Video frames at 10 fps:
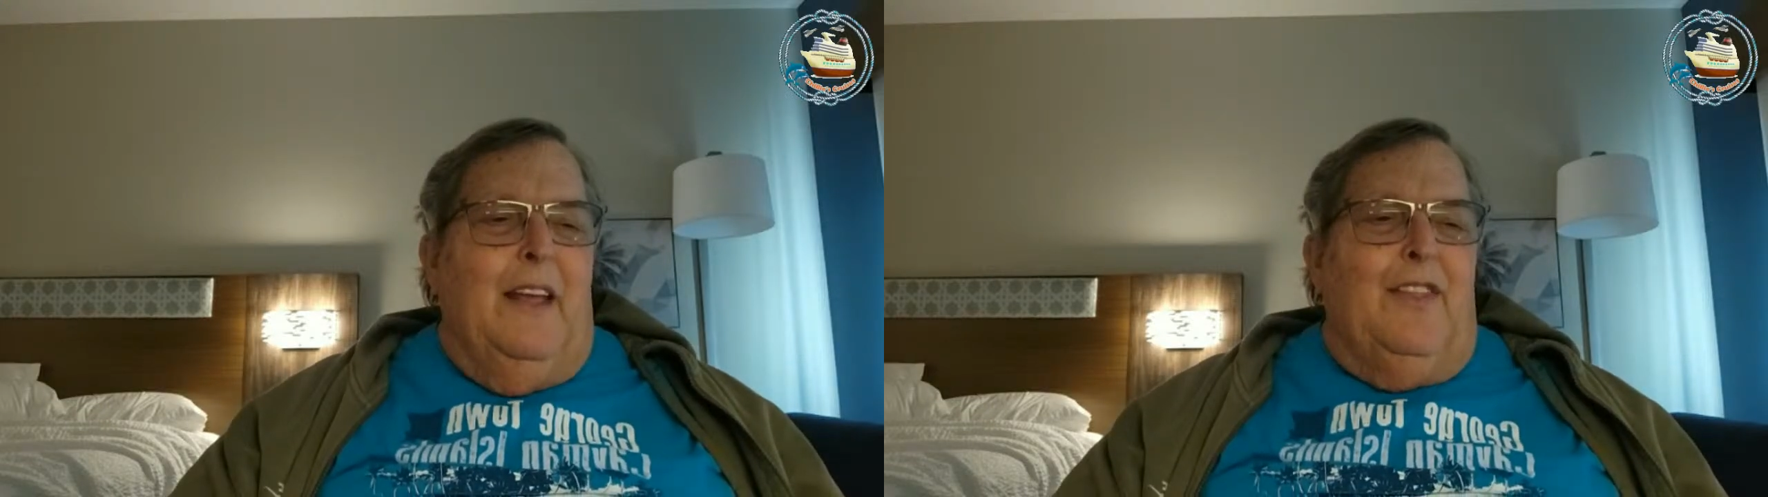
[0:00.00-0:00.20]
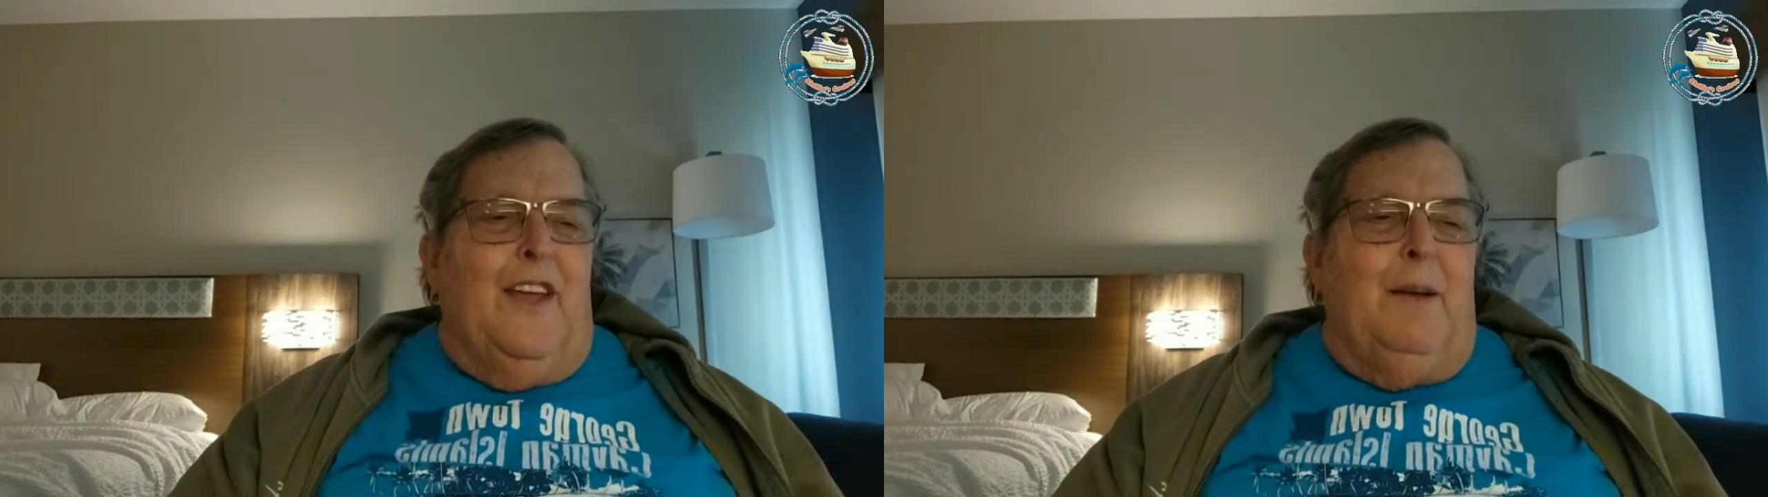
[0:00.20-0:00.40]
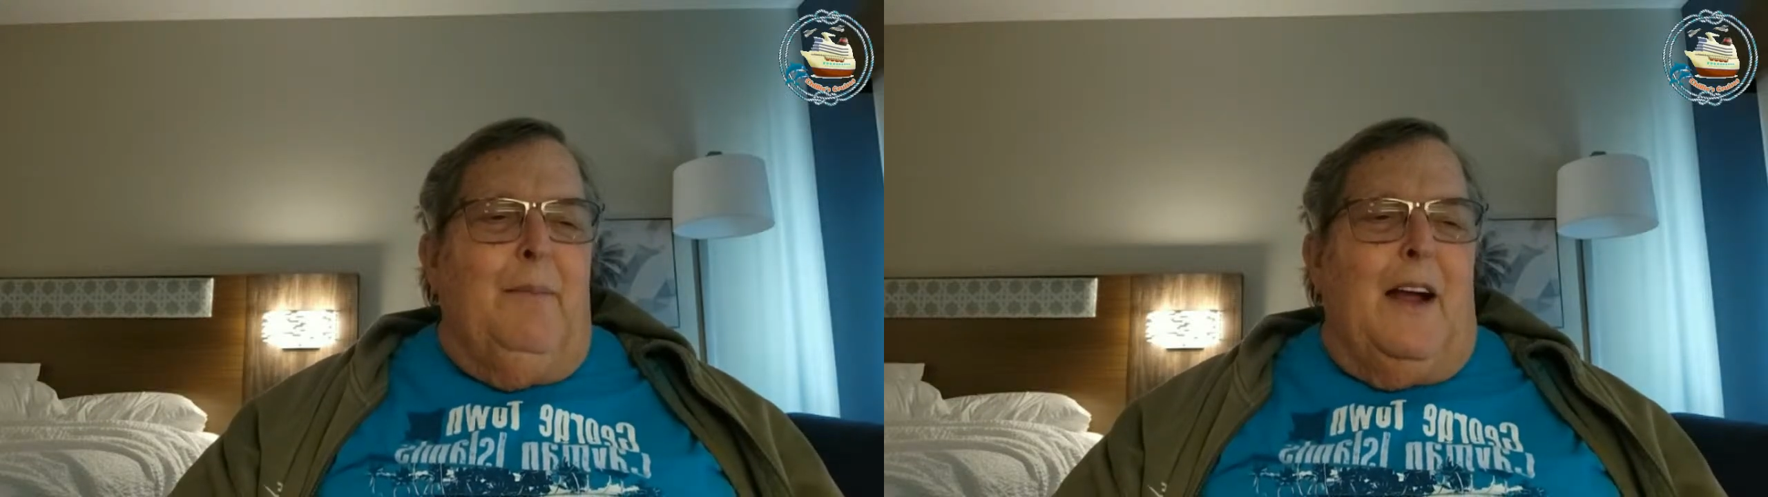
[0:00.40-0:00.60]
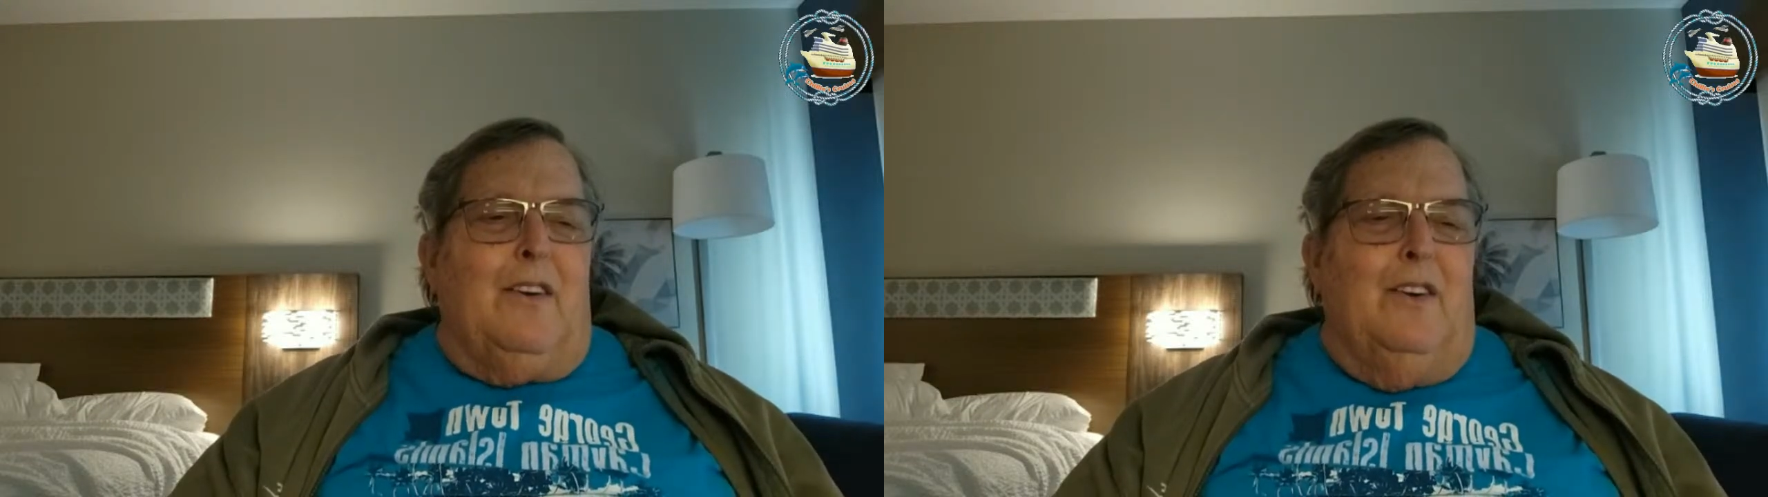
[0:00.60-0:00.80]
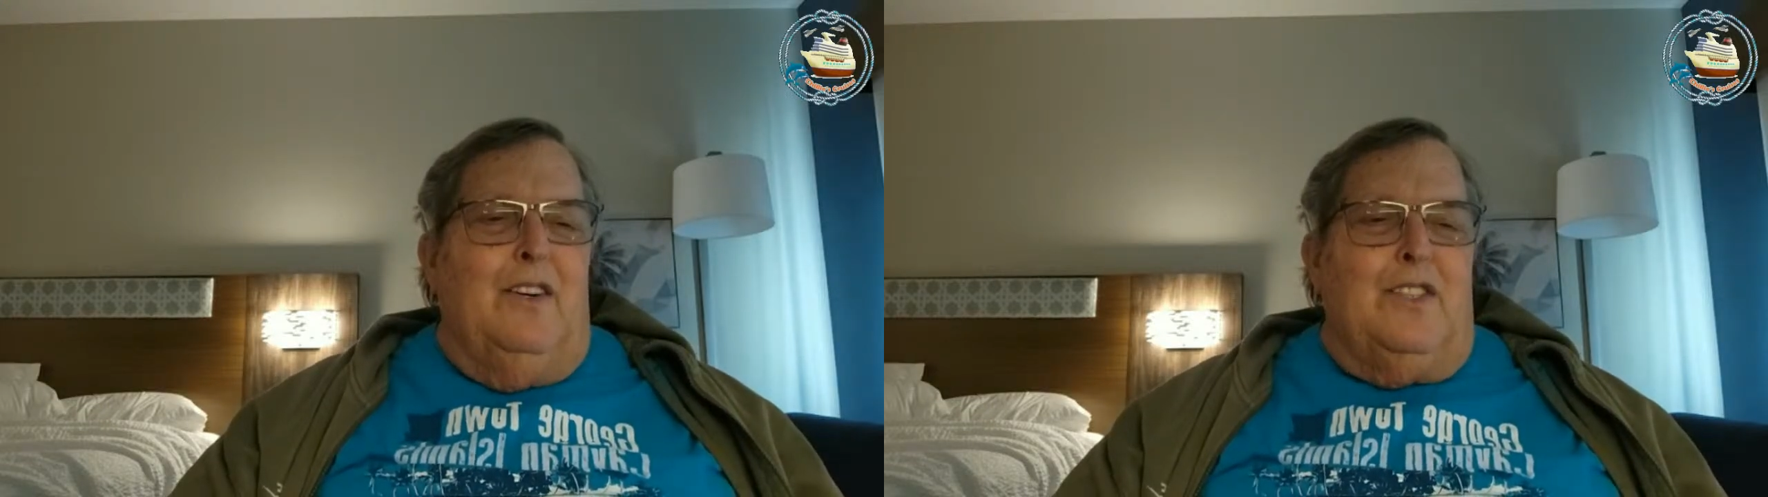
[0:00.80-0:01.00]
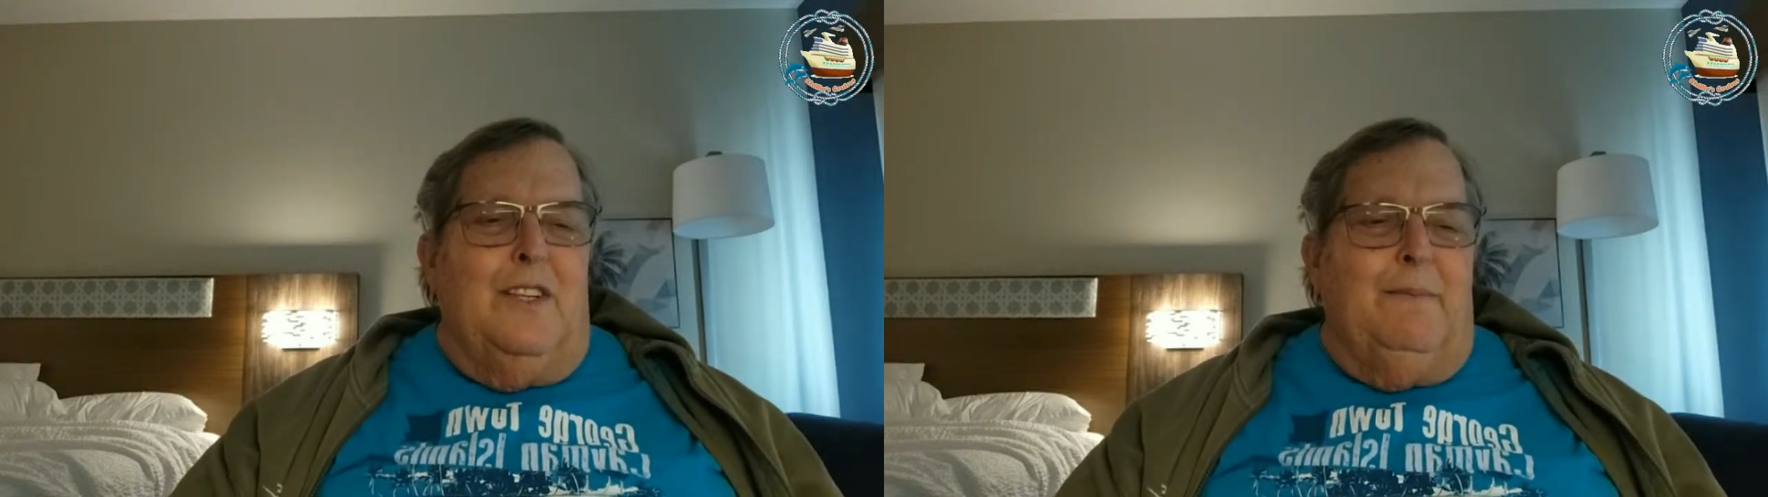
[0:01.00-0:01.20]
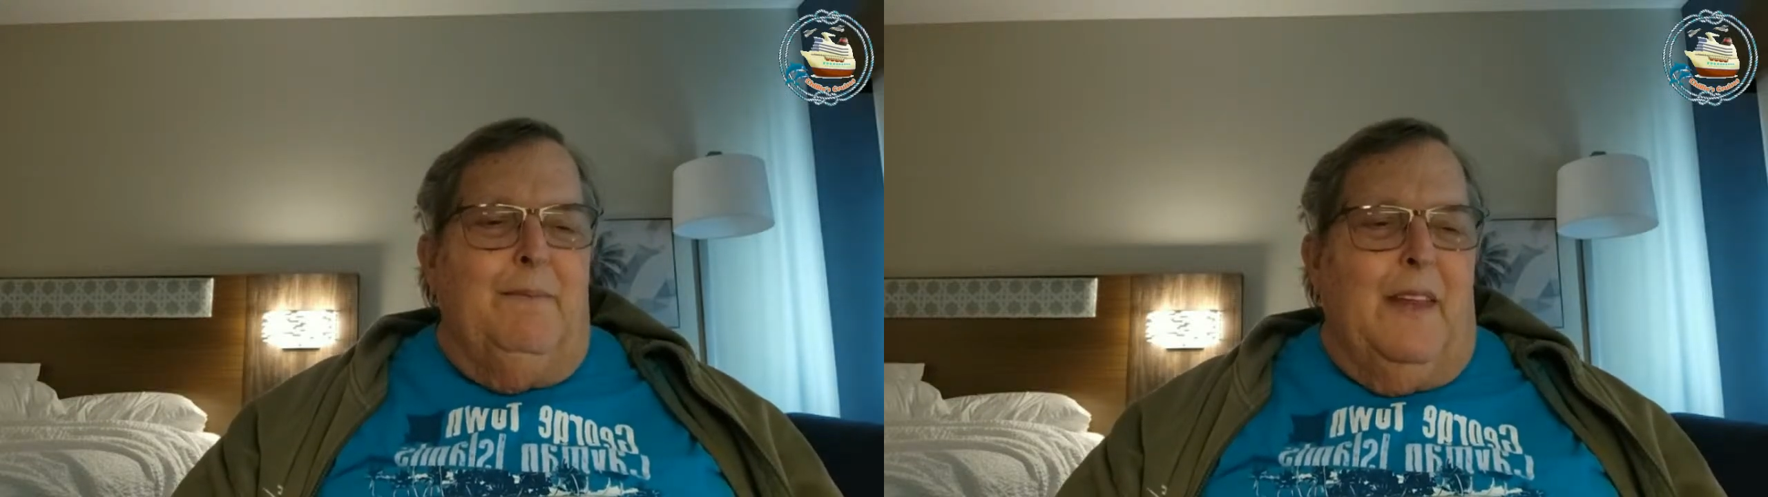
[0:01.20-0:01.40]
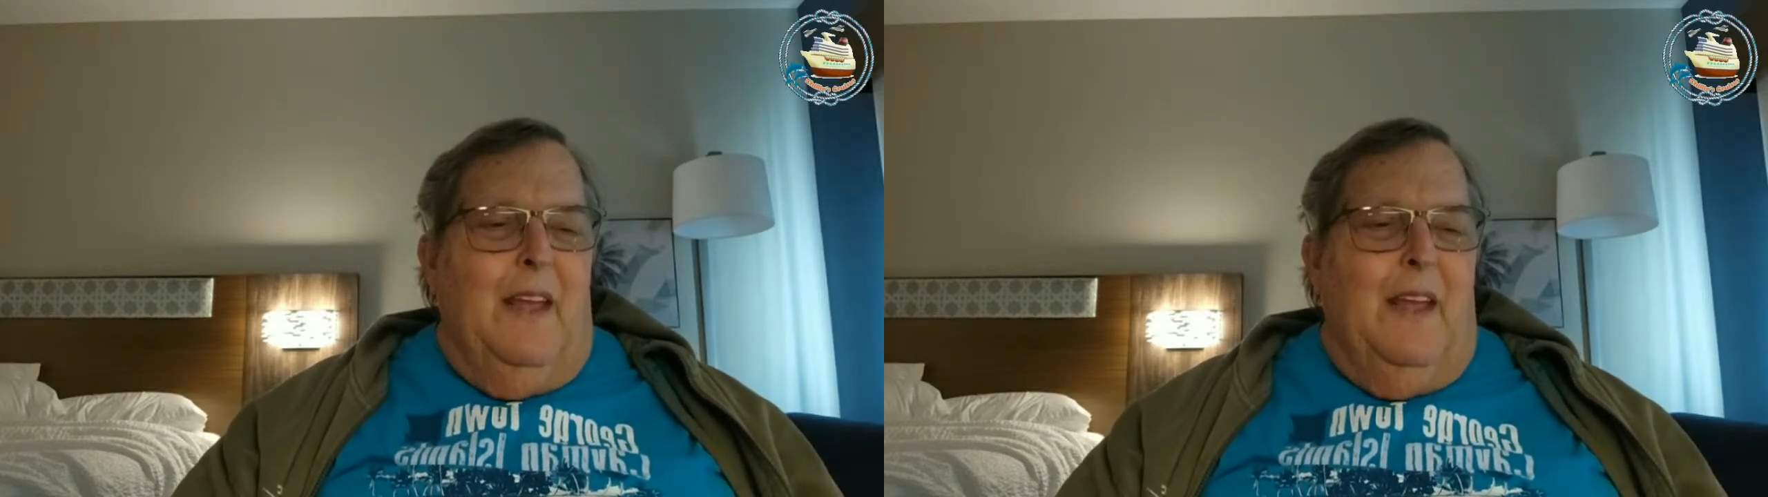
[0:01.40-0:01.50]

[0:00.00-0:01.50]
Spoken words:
Think about cruising.